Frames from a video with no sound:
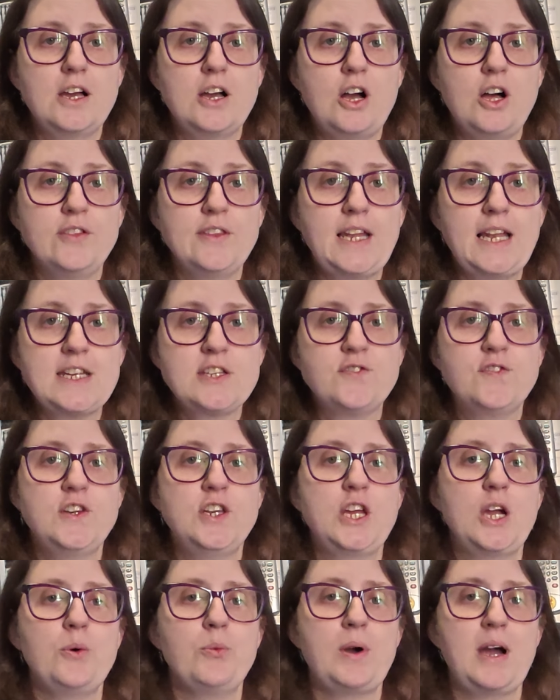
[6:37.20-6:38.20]
on the last
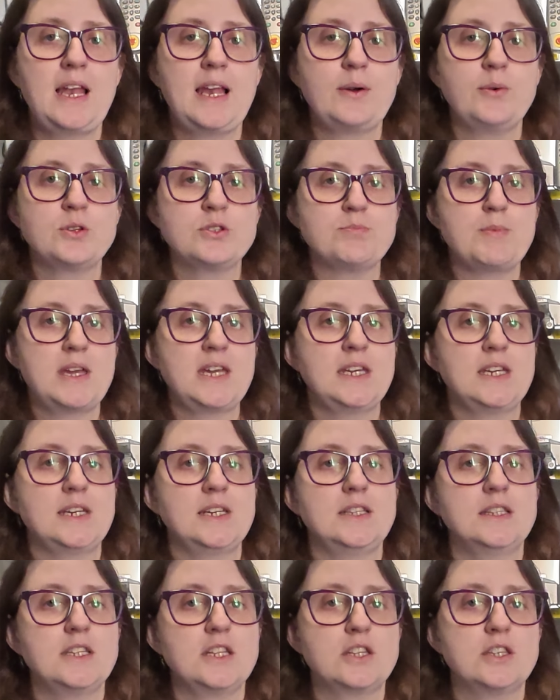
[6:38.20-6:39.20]
video while I was
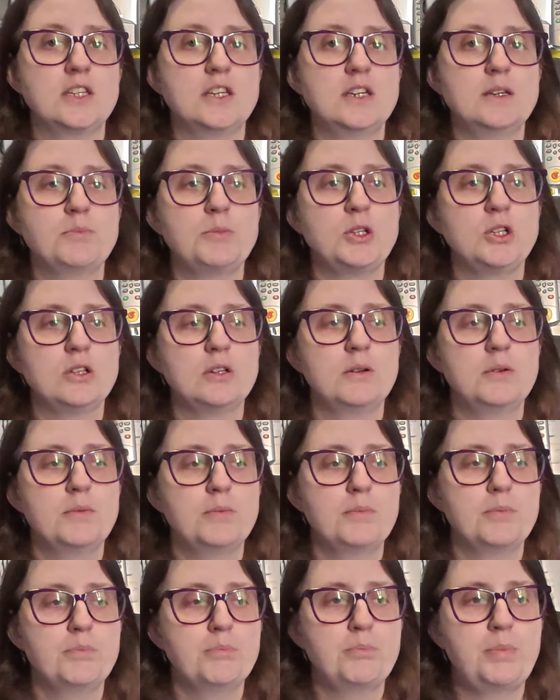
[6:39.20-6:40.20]
making the thermal
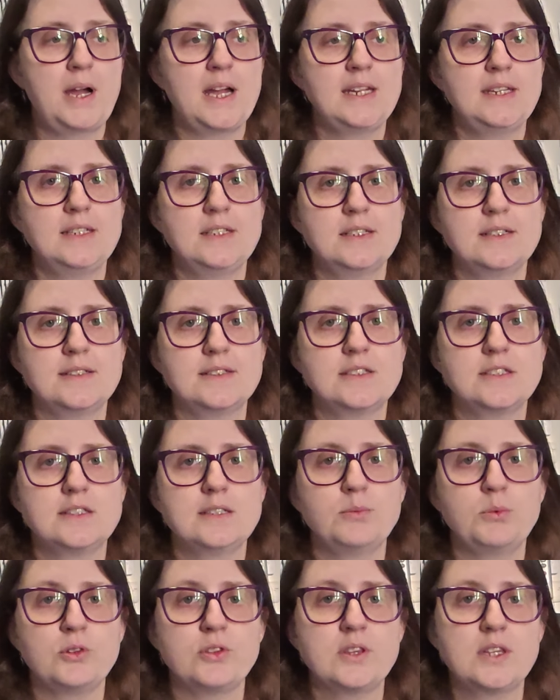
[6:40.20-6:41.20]
binders, the
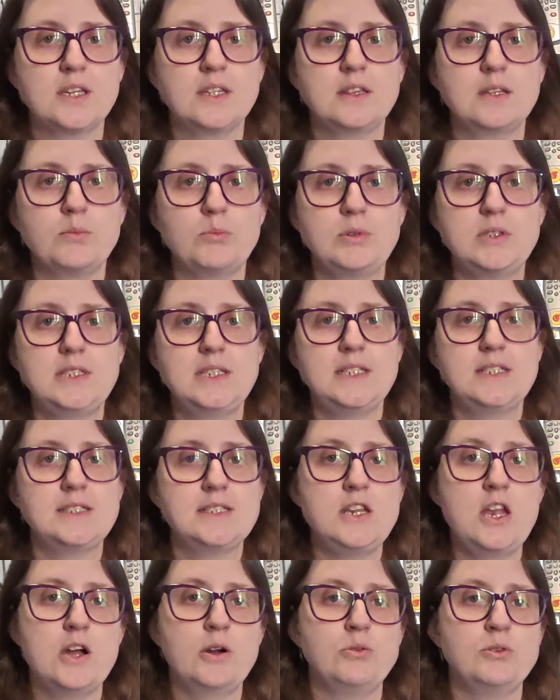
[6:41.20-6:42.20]
one thing that we did
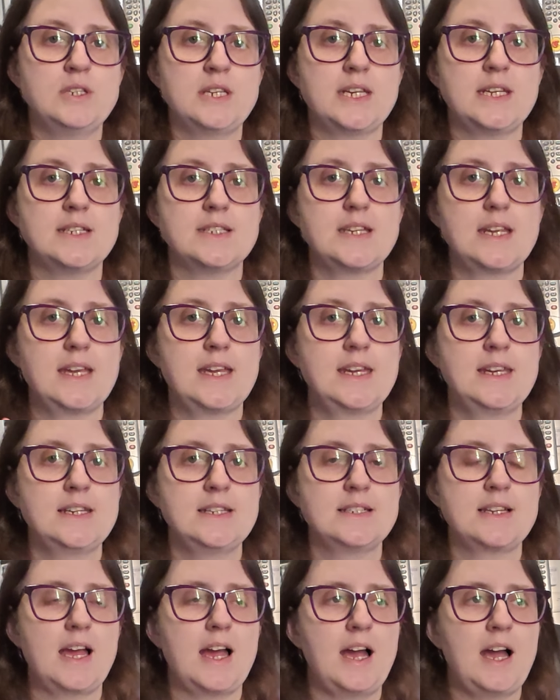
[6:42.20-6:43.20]
notice
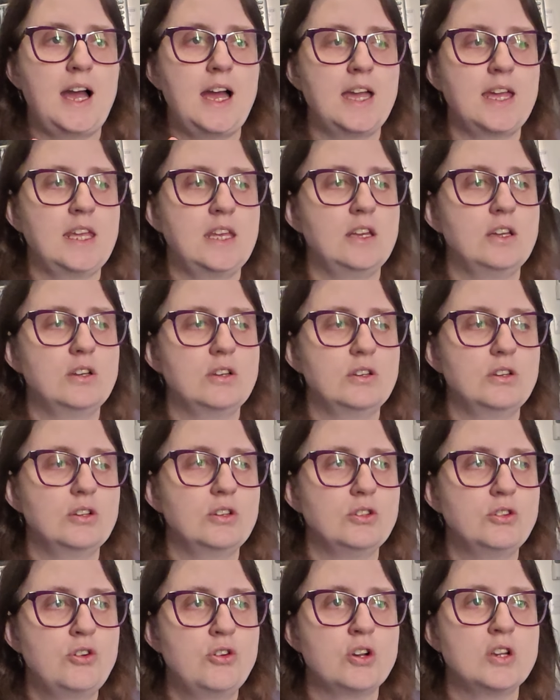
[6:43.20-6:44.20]
is I
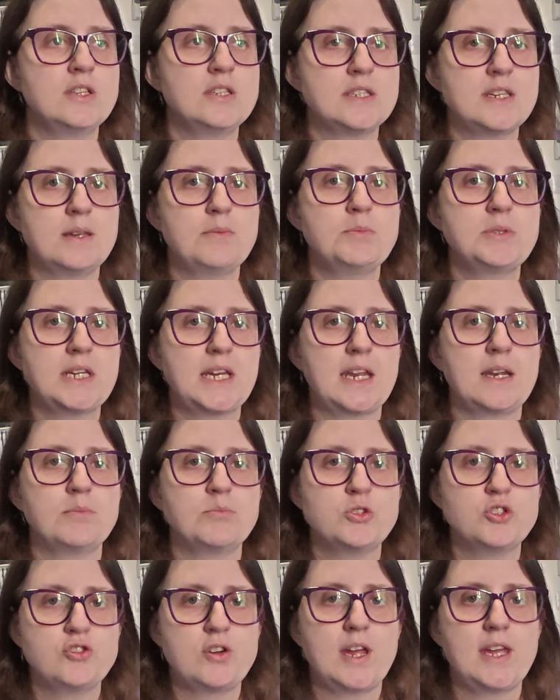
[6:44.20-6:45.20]
couldn't seem to get them
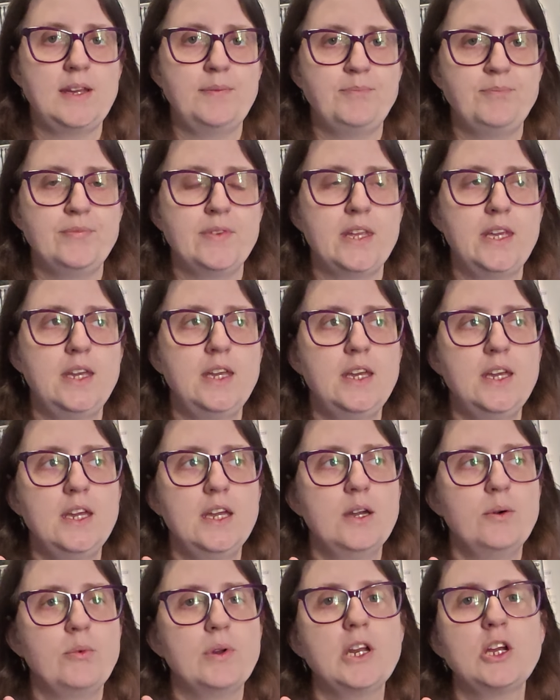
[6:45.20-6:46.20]
straight.
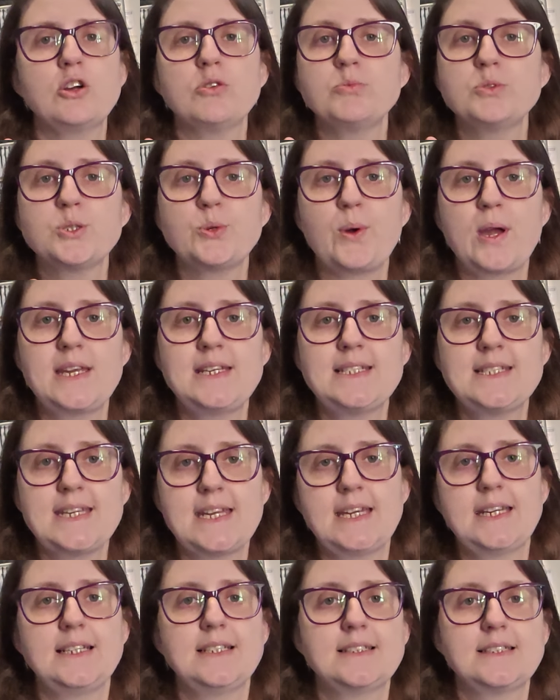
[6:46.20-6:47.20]
When it comes to
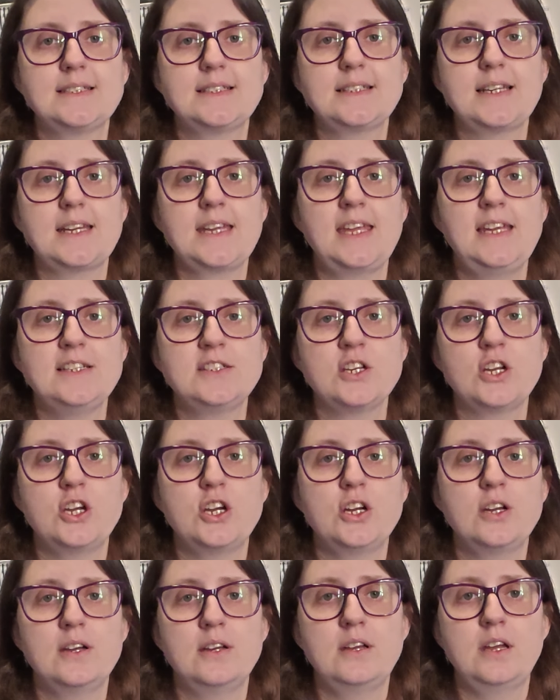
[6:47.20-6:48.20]
A6, it's
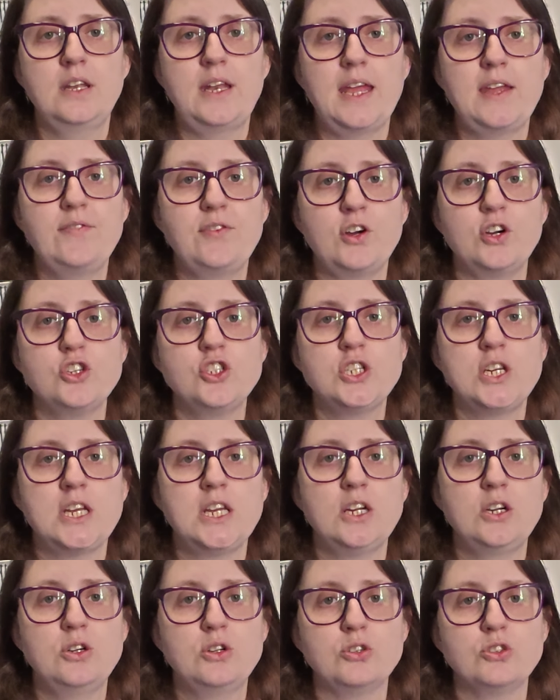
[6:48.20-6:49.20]
an A4
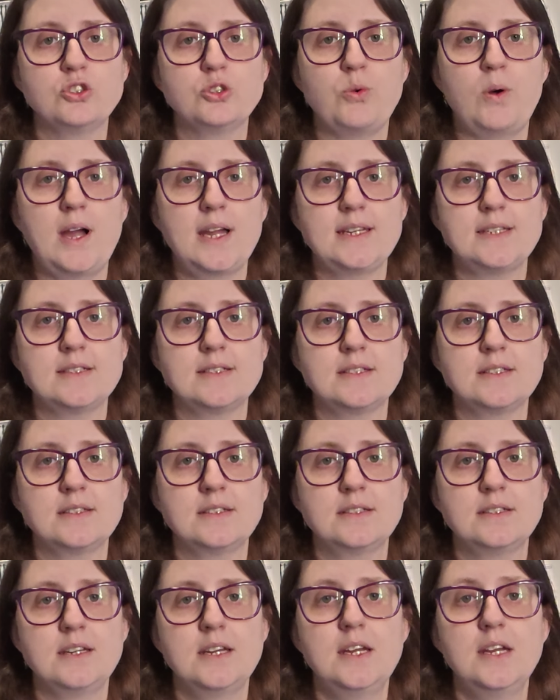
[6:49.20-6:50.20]
sheet cut twice.
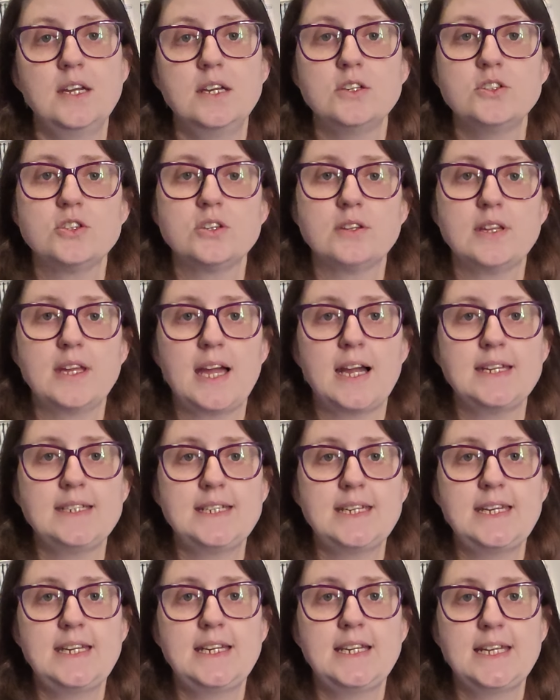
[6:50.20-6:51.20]
So the
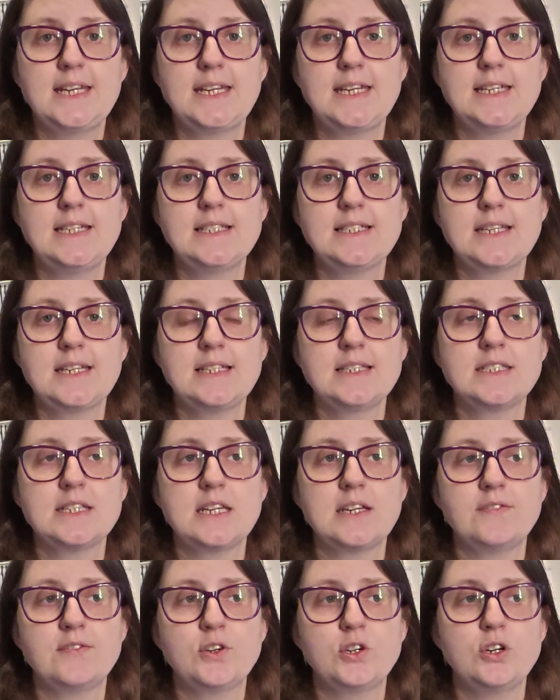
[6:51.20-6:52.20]
idea is instead
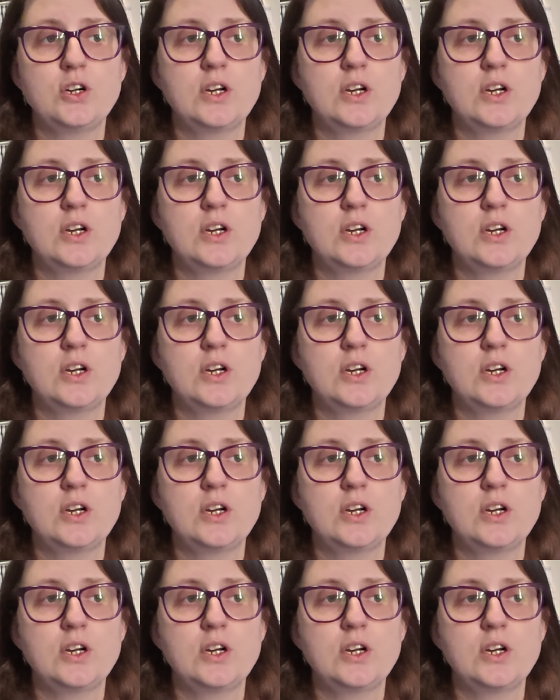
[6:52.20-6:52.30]
of